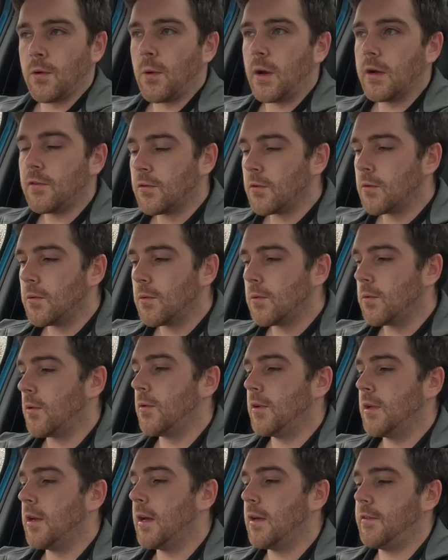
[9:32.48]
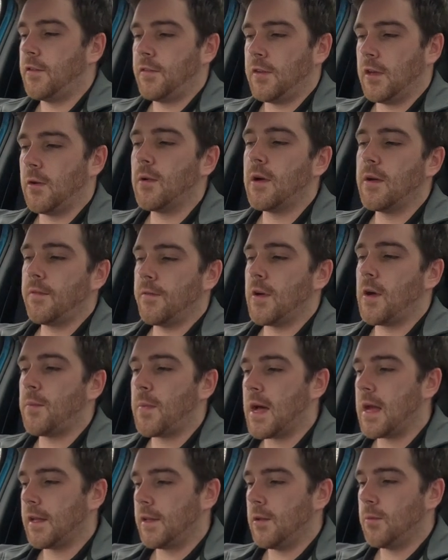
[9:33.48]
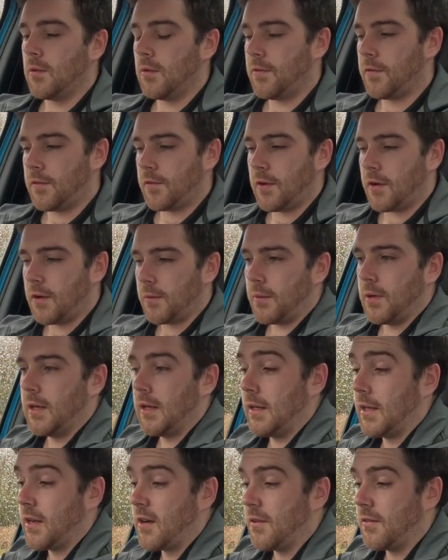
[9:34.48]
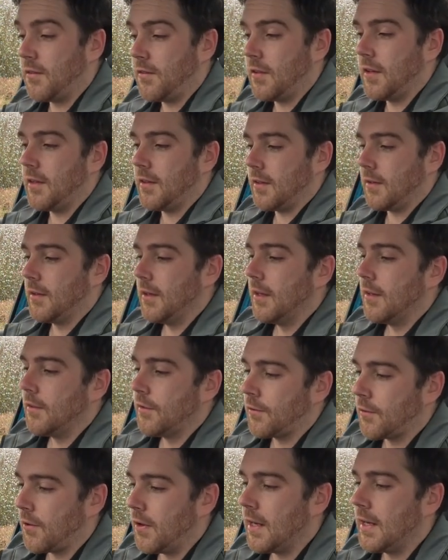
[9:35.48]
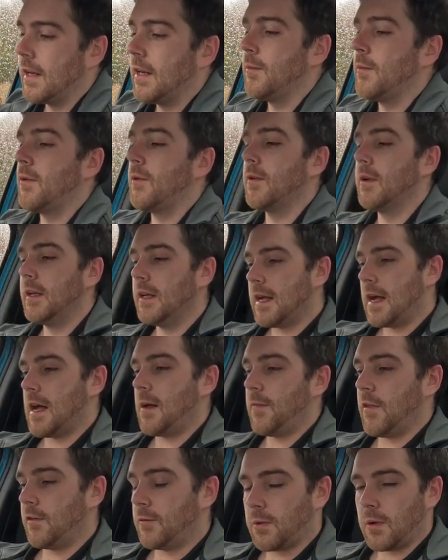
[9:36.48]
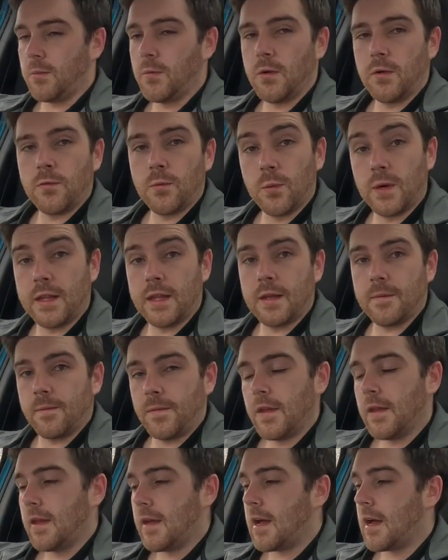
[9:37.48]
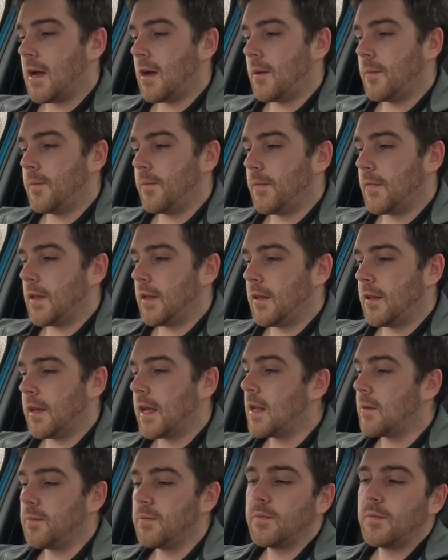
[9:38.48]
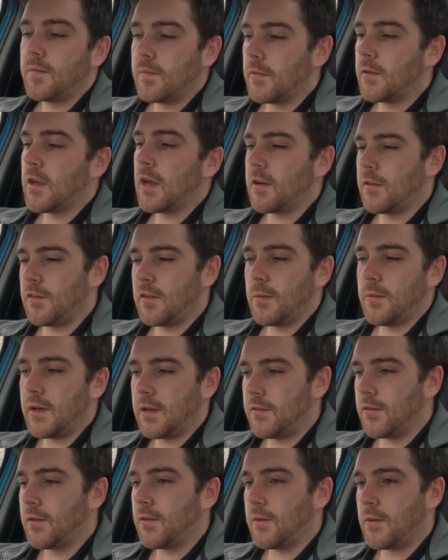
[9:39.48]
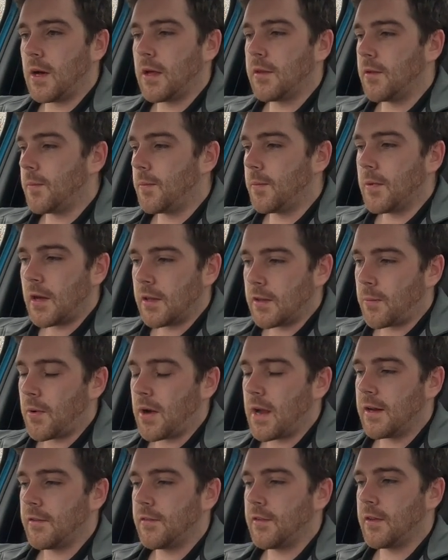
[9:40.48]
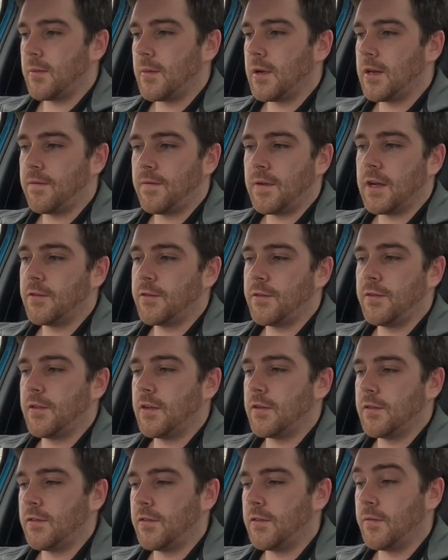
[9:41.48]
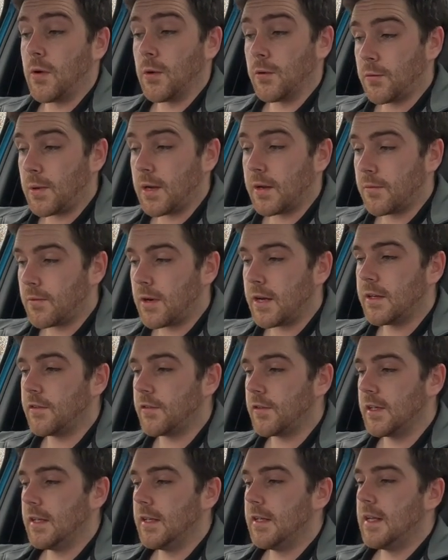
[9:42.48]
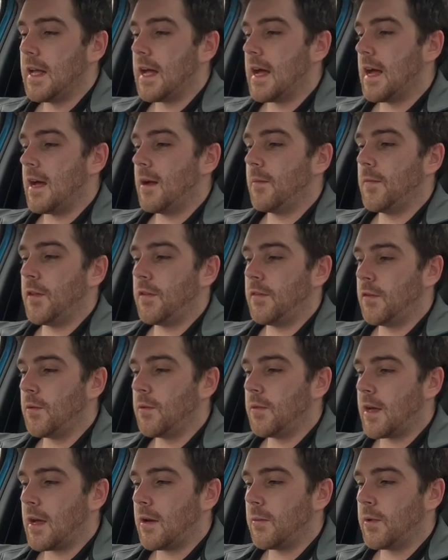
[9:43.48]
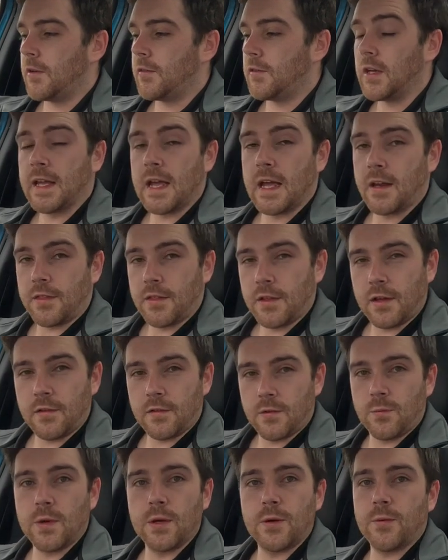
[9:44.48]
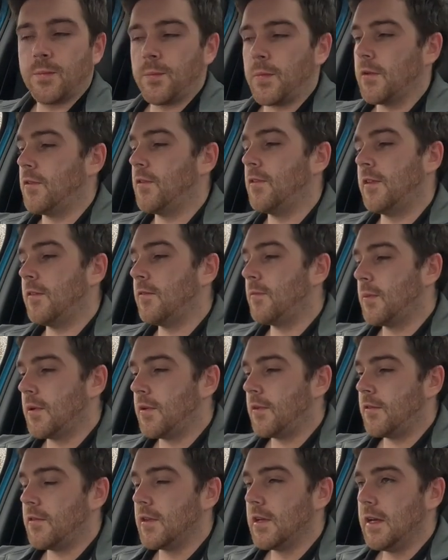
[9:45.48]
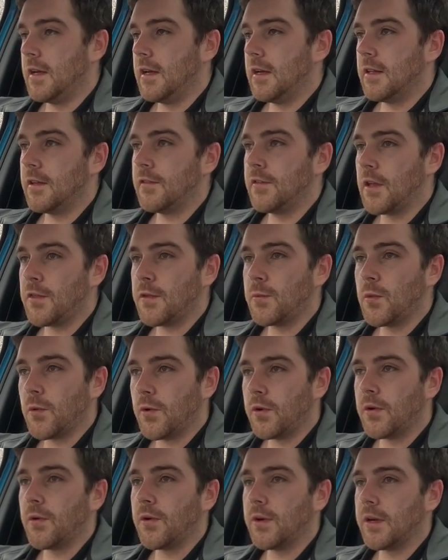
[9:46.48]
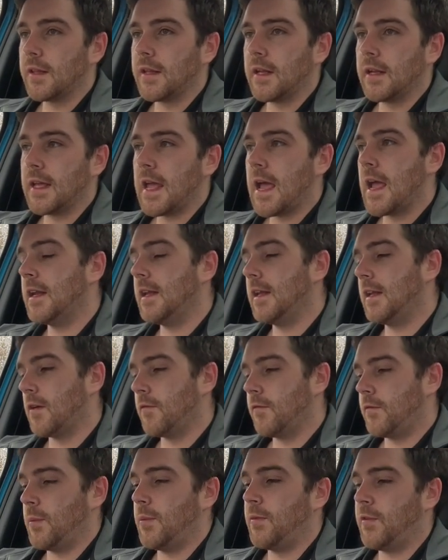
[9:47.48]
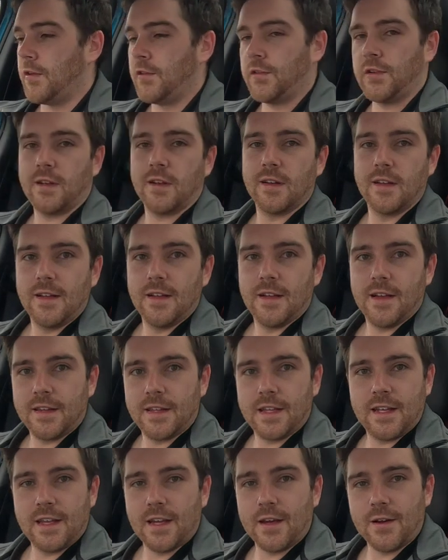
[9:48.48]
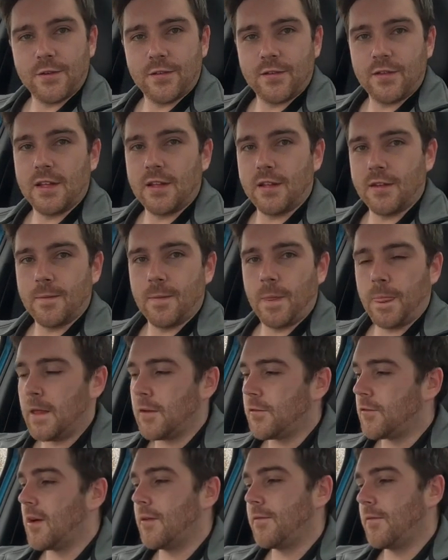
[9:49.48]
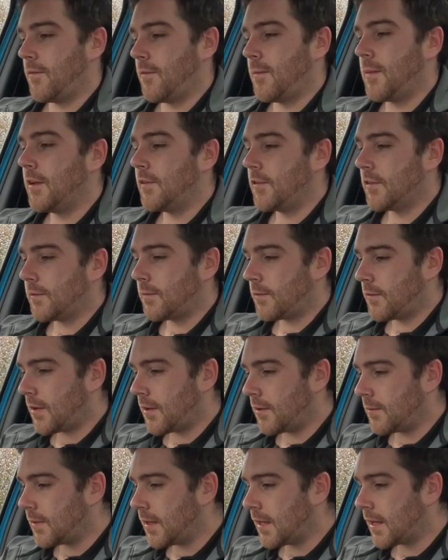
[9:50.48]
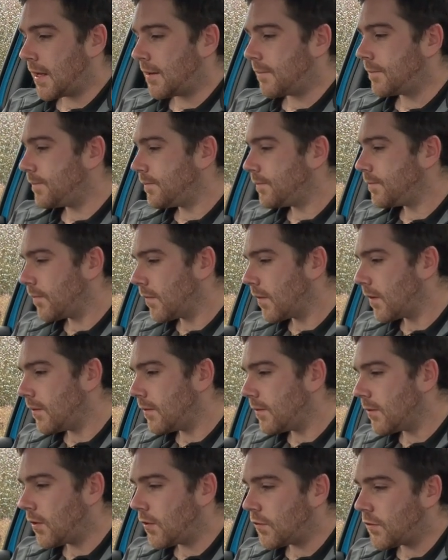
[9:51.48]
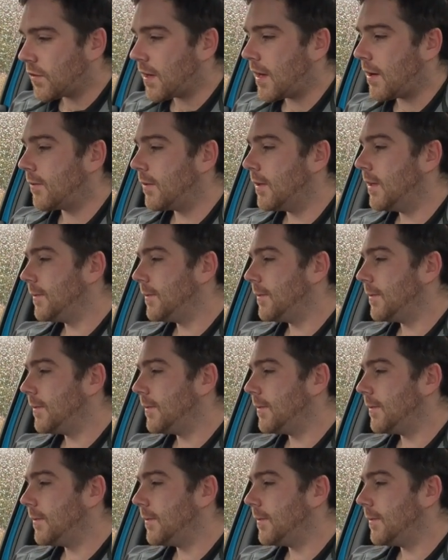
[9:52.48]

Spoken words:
you're quite tall or you like to sit quite far back, you move the steering wheel and you can't see the screen anymore. This one moves with it. Again, kind of similar to other brands, other manufacturers such as the Volkswagen range, that do that, which again I think is a real positive, because there's nothing more annoying than getting in your comfy position and then you can't see your driver information. So again, good shout